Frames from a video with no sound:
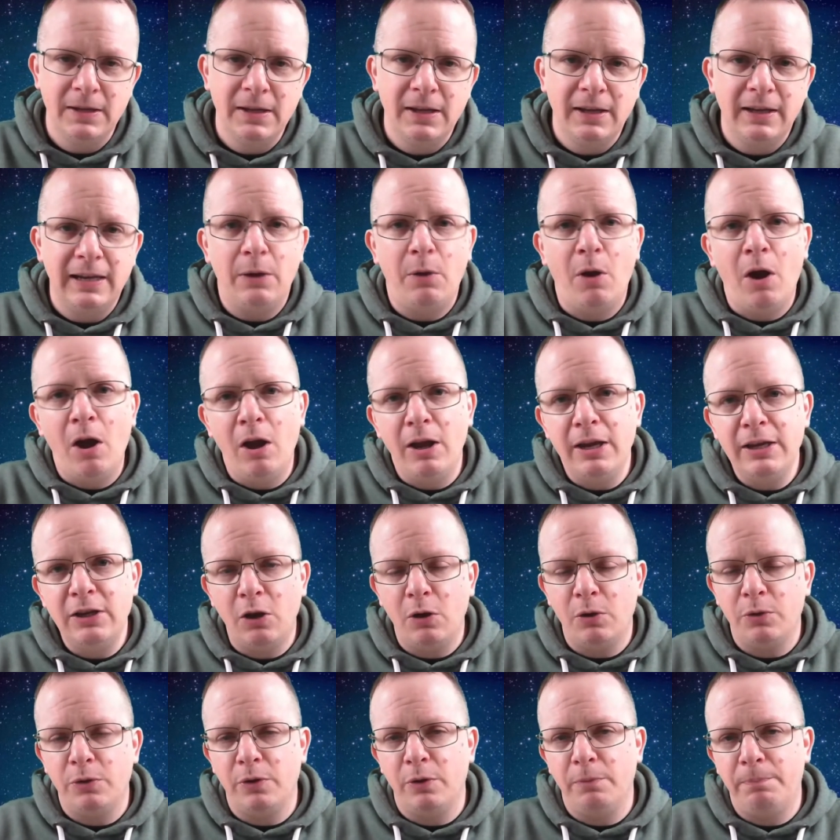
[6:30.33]
Now, I
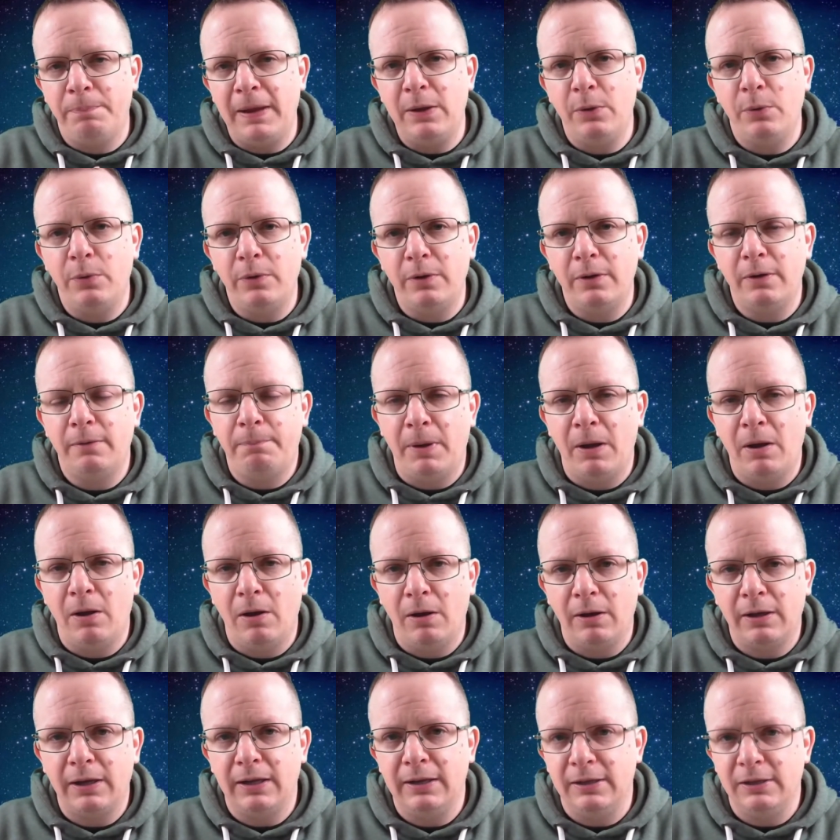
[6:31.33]
know that Penguin and
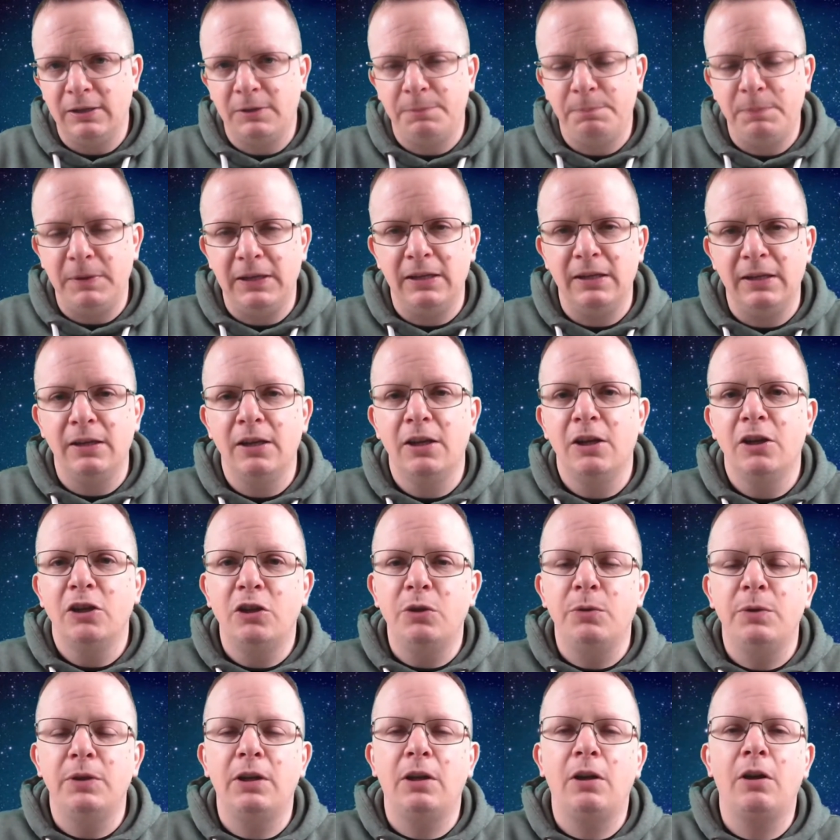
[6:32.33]
Parker has been
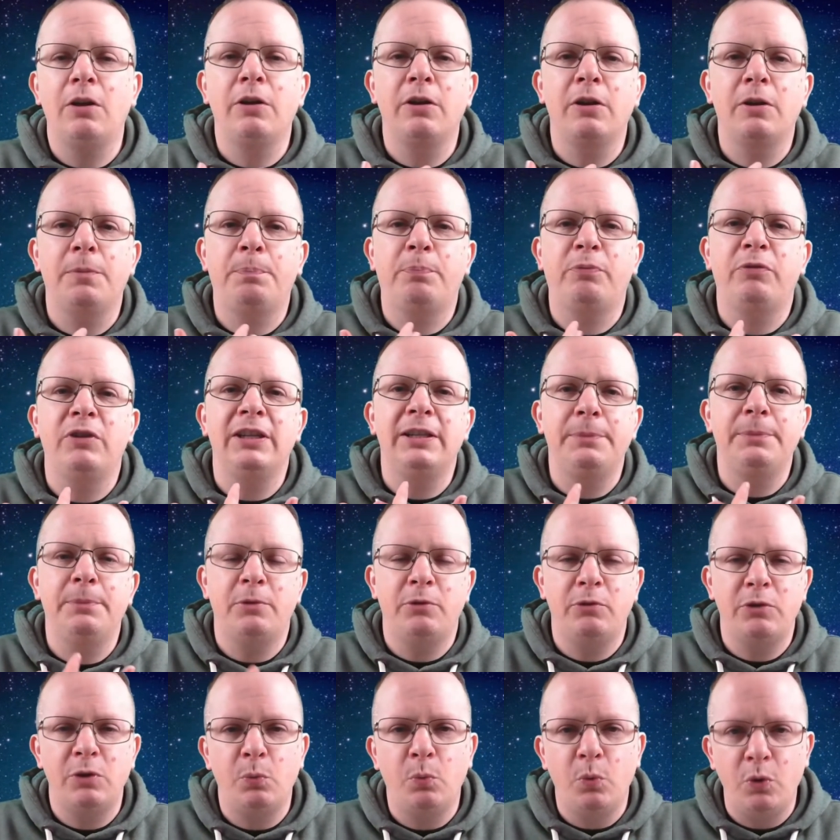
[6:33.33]
doing a lot of the
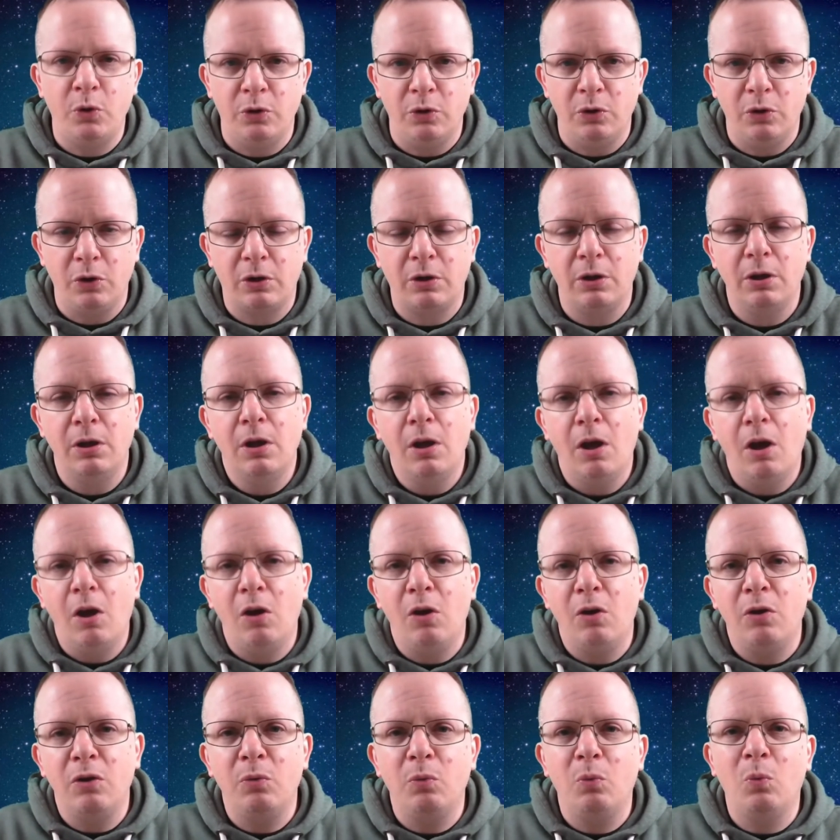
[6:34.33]
preliminary work
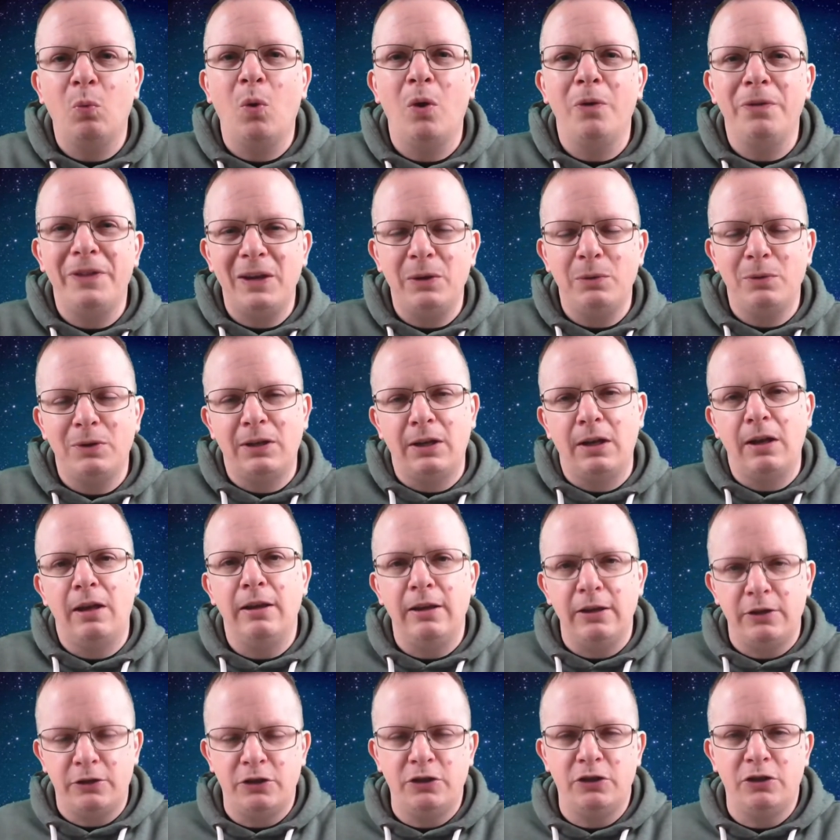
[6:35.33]
on what they would
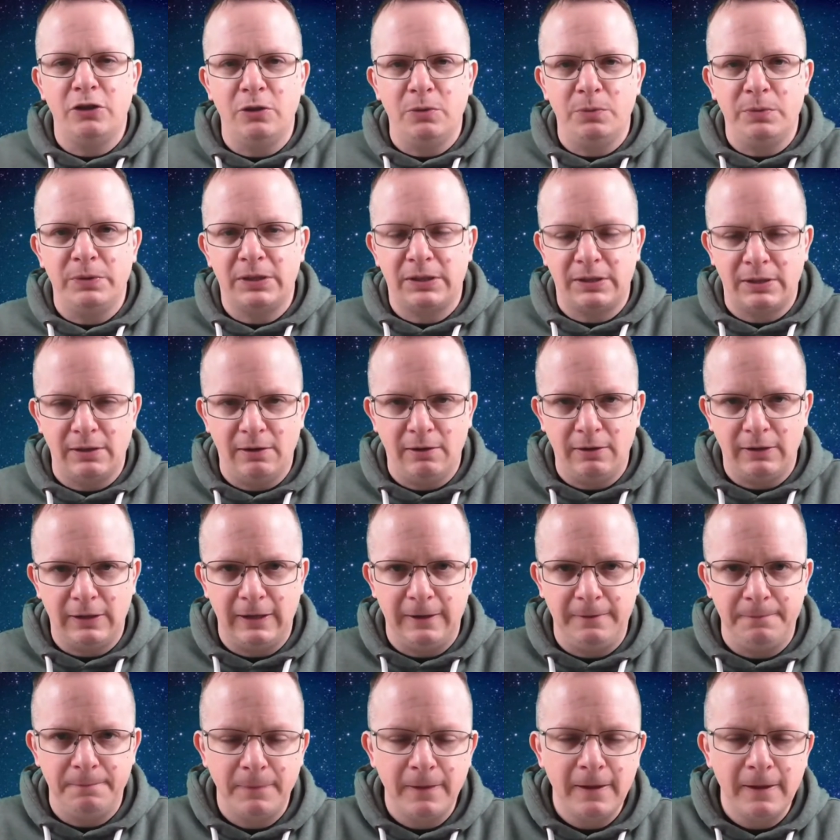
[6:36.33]
like to do with Stargate.